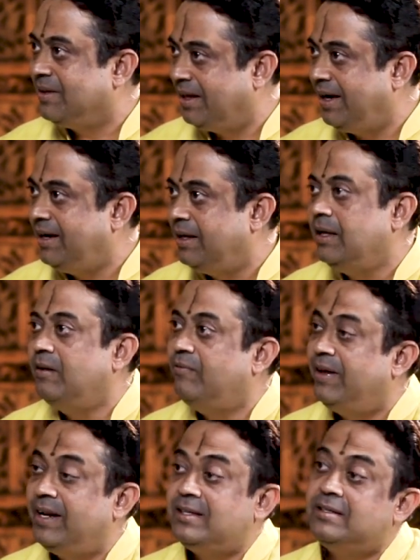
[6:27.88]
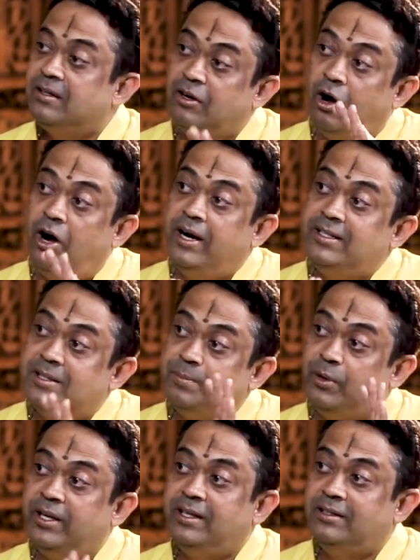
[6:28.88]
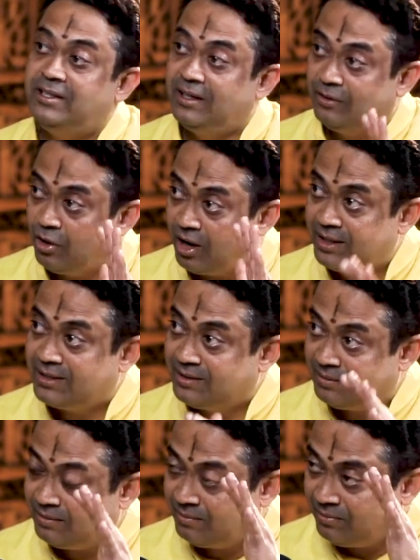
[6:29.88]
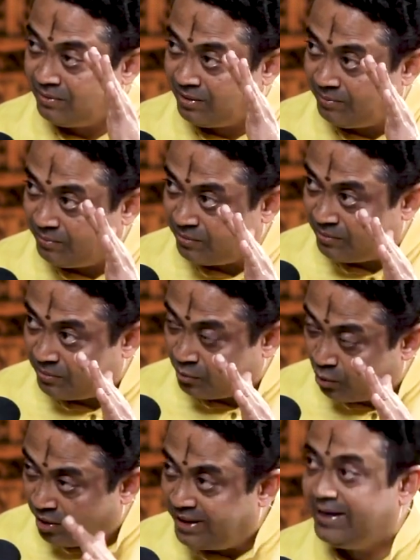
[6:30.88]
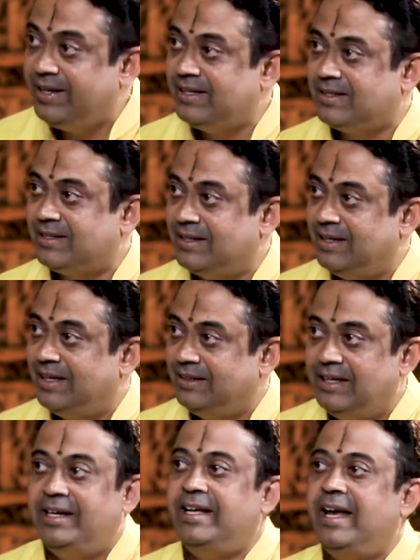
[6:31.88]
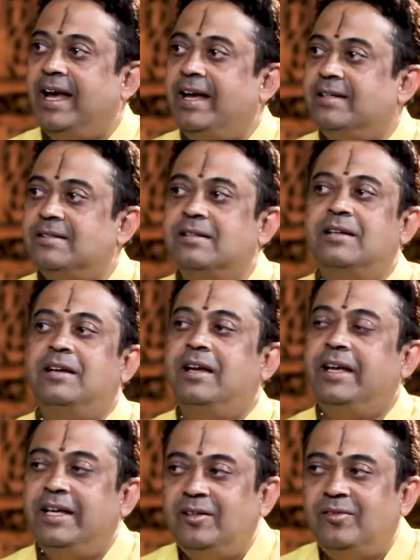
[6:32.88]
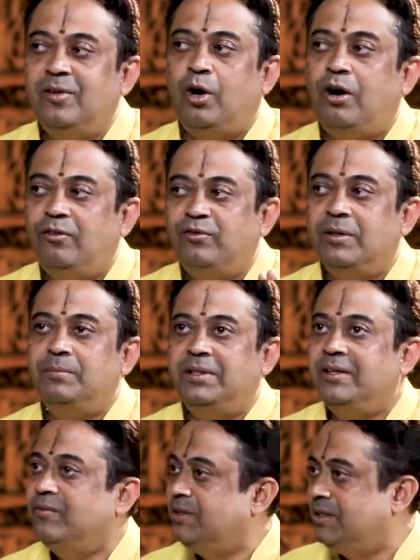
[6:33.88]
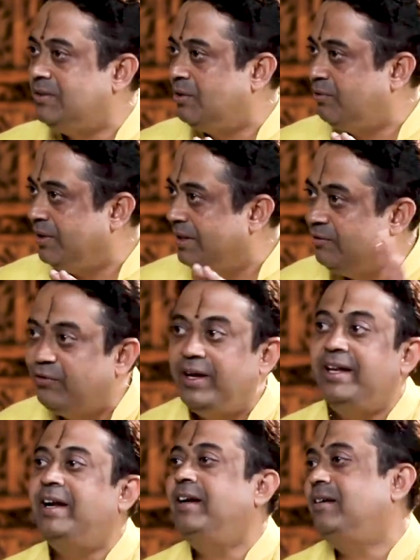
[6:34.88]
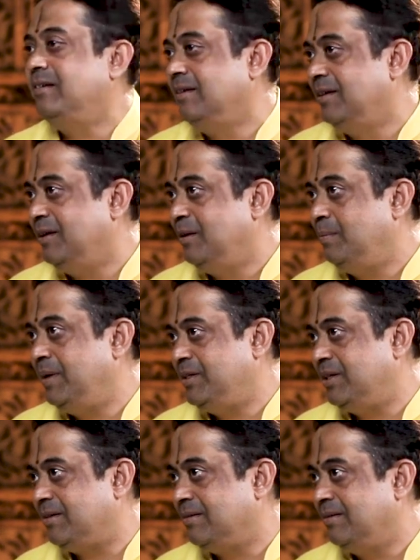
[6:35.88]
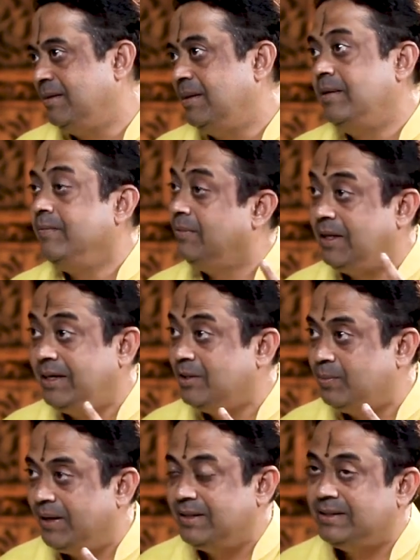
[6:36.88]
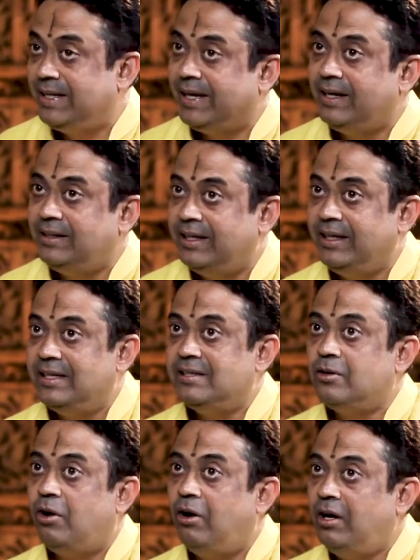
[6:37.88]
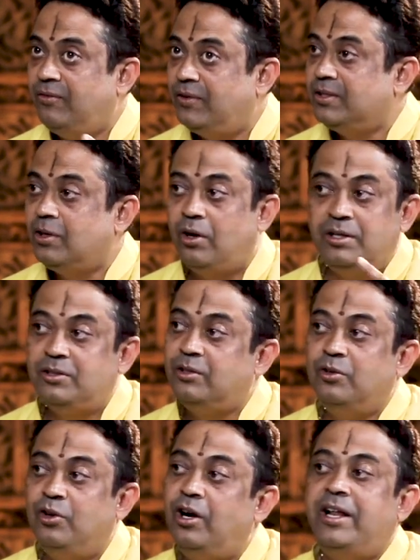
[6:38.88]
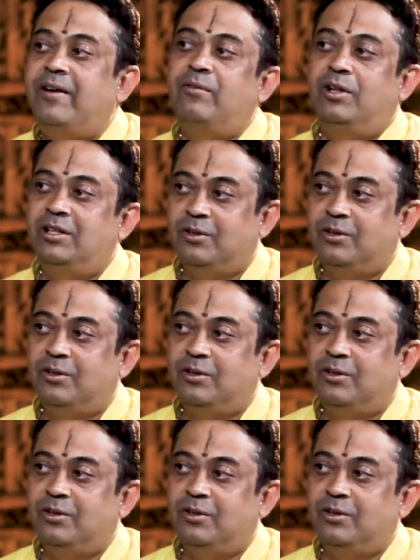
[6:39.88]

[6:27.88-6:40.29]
right? Whereas God's potential, God's qualities that he has is of something which is of infinite measure. That is one. Second thing is, all of us also do not have all the